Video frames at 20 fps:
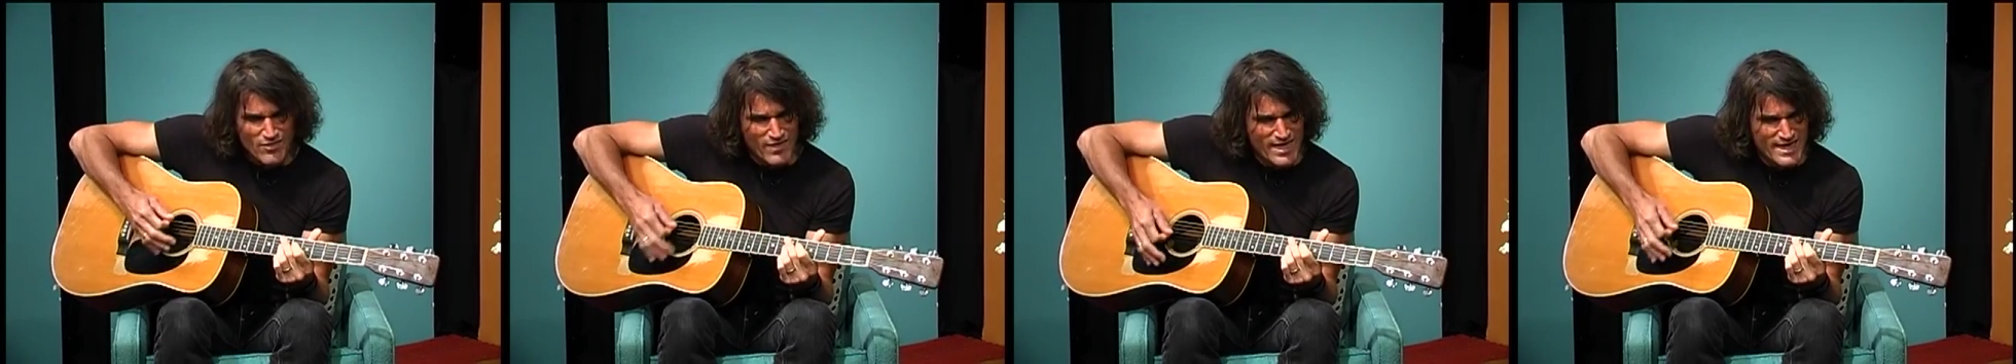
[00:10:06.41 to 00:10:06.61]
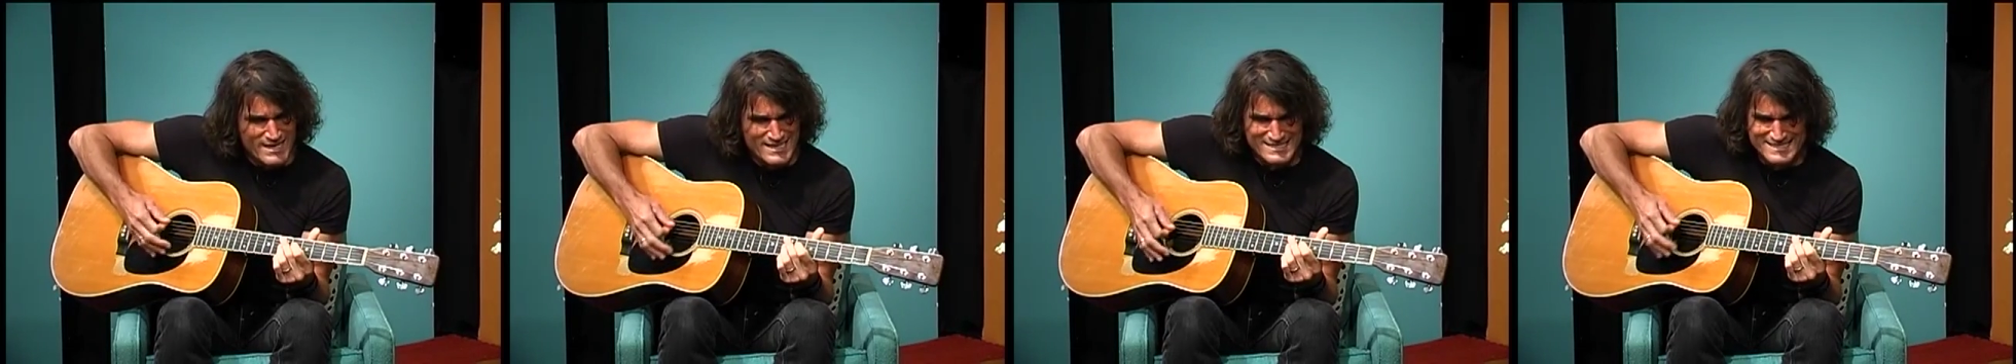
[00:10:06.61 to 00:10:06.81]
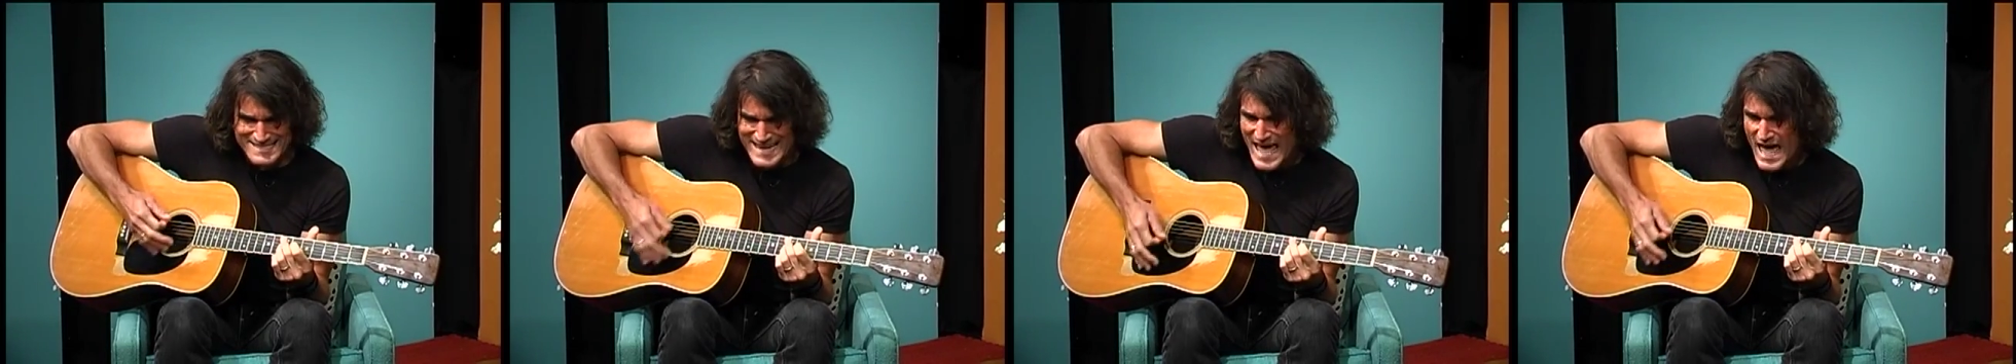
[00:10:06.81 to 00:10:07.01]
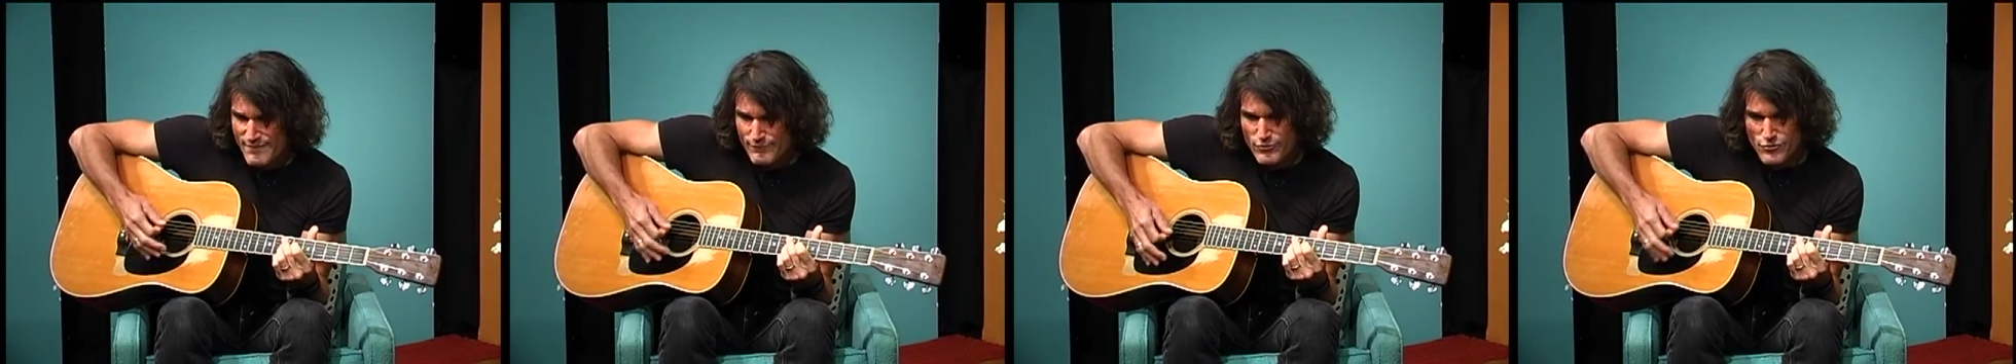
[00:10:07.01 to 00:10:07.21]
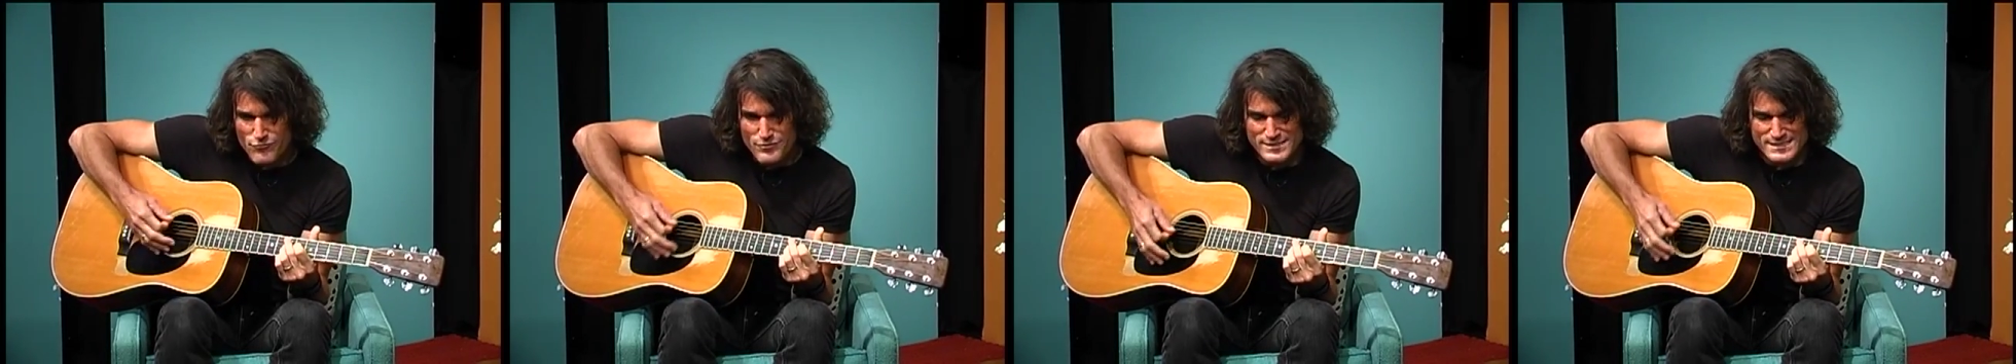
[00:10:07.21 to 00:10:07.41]
they could
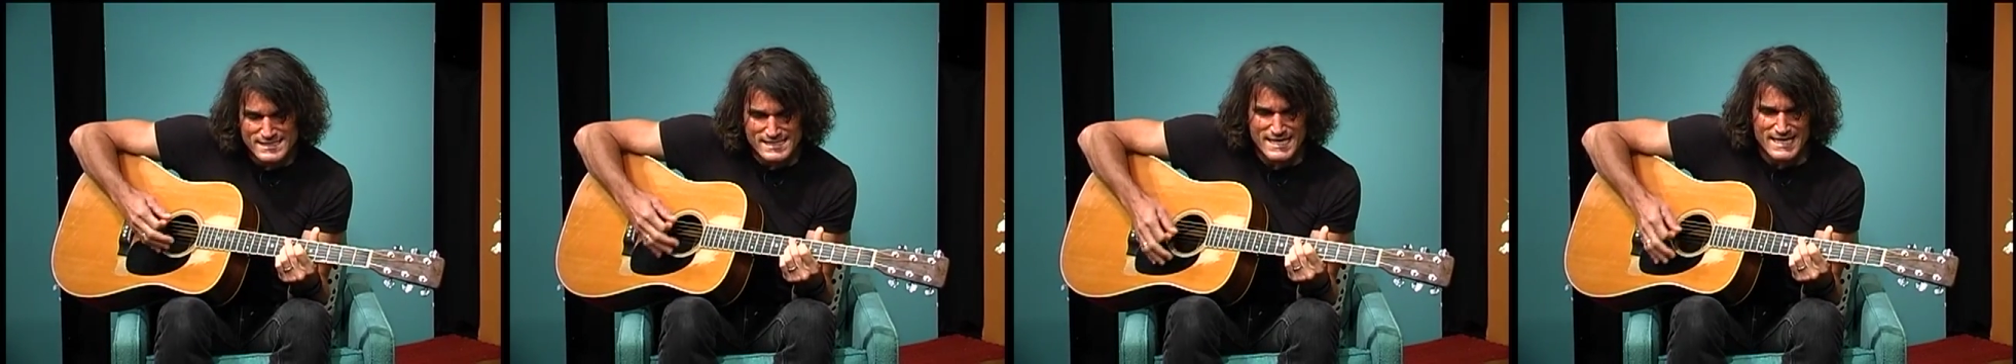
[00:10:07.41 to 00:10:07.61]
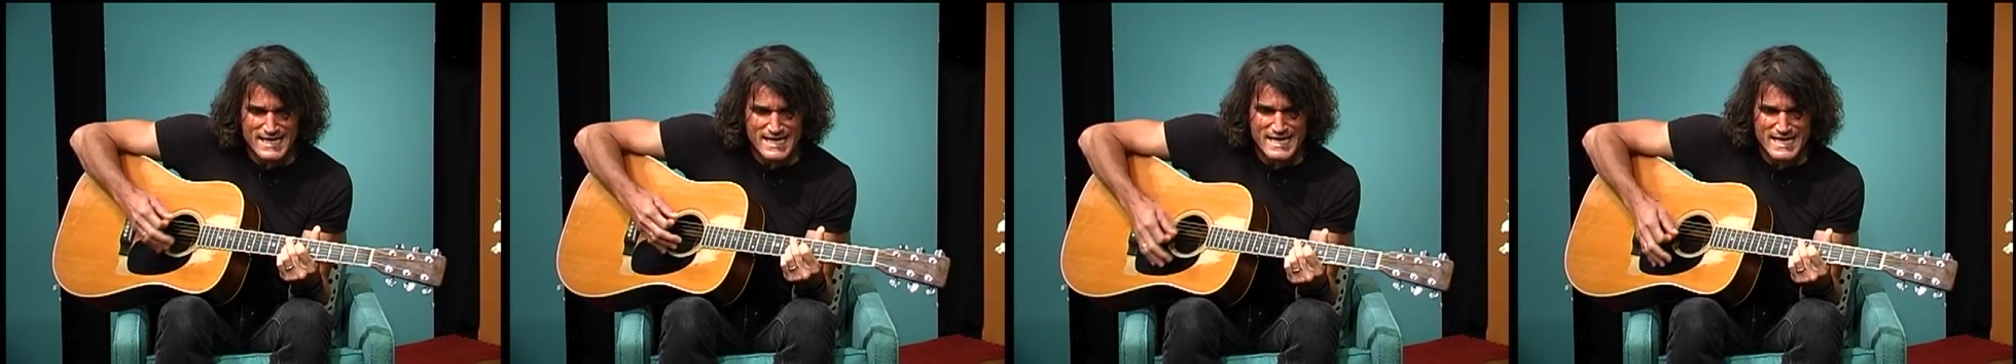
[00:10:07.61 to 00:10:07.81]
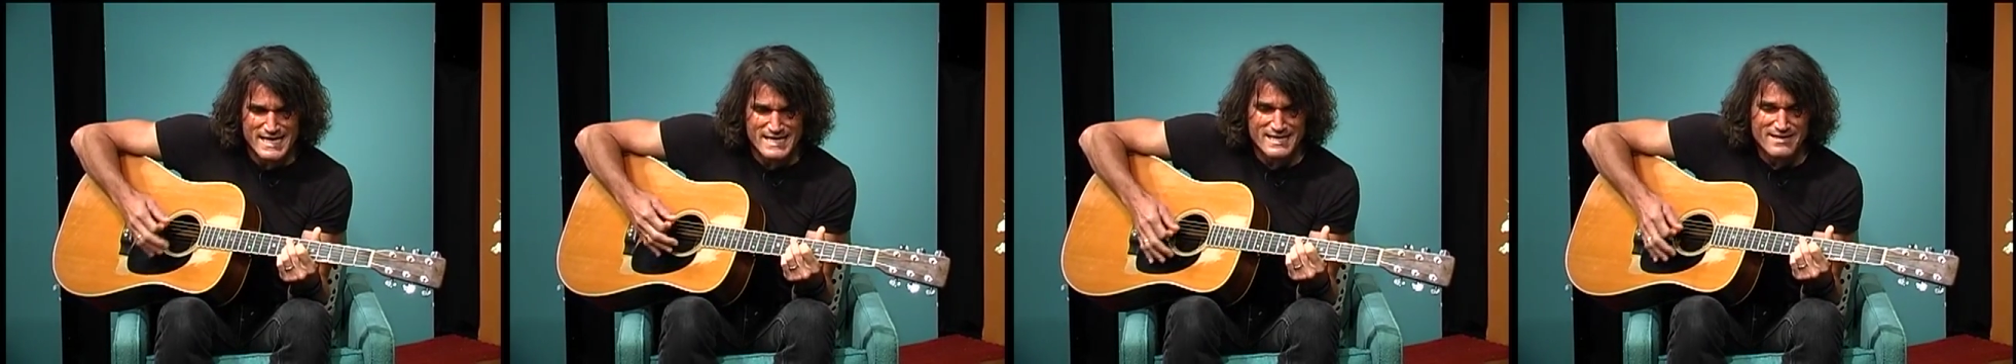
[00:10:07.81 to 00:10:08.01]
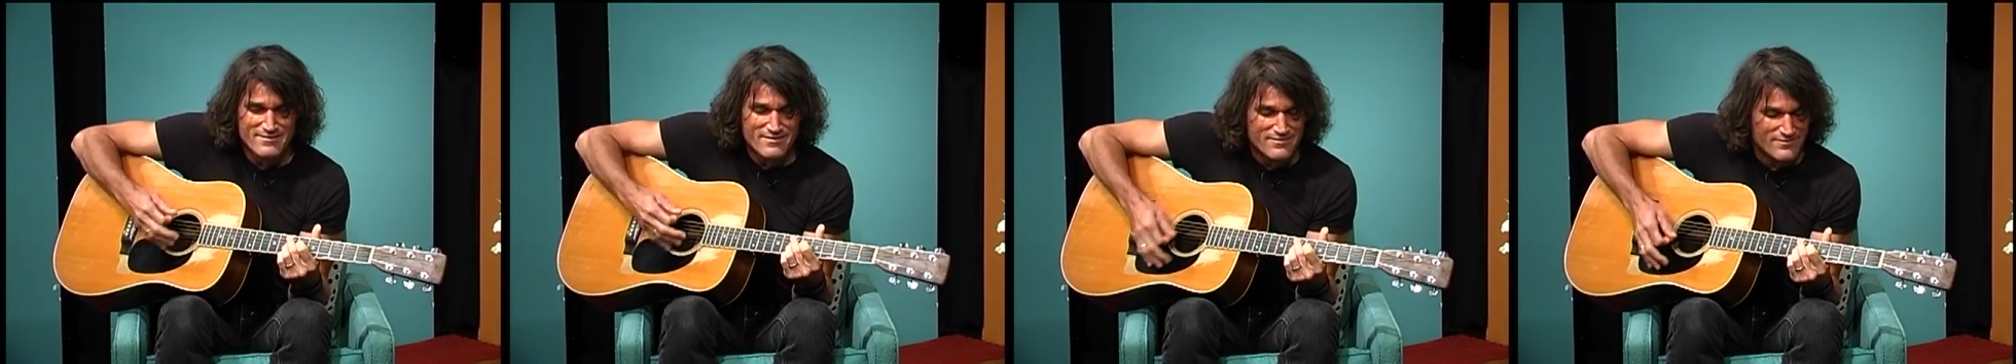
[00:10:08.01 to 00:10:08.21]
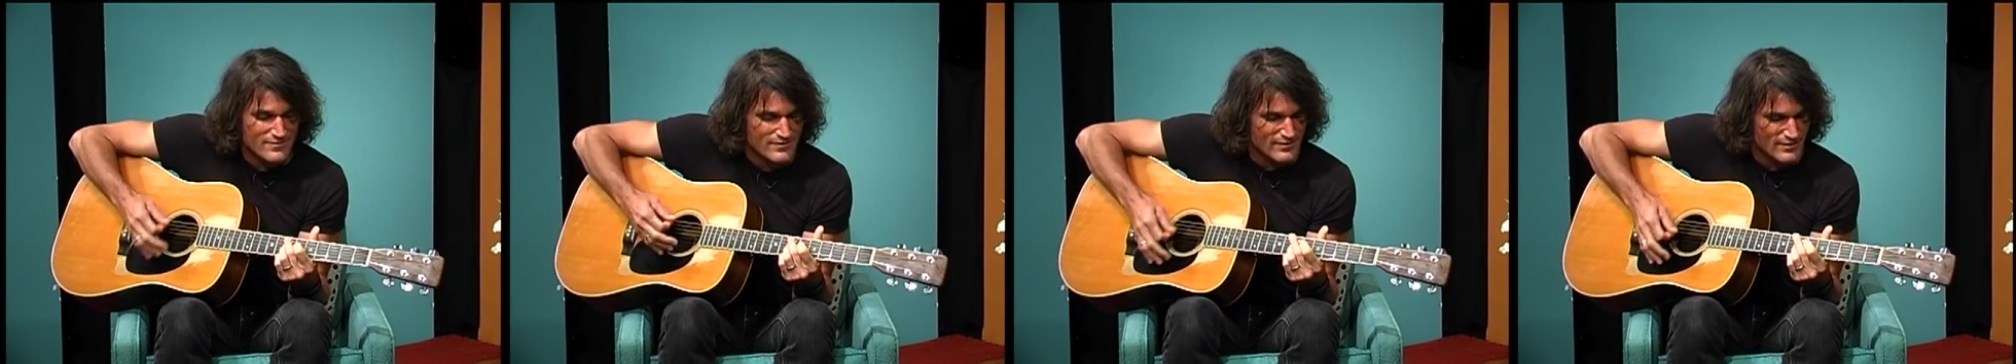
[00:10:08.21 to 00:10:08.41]
never
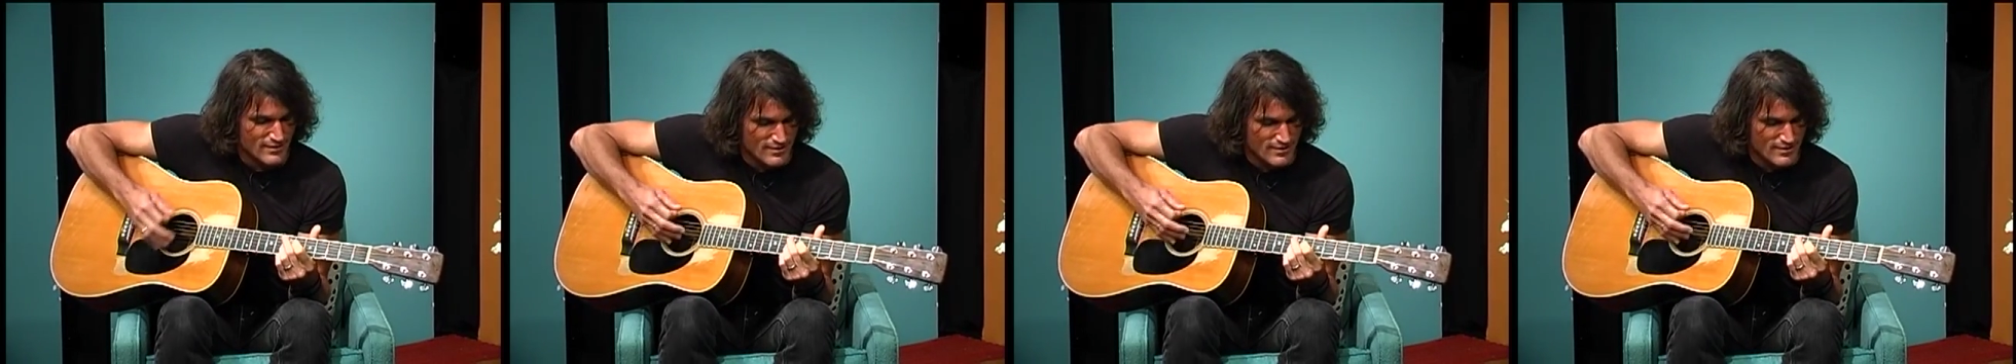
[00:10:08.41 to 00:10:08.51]
receive.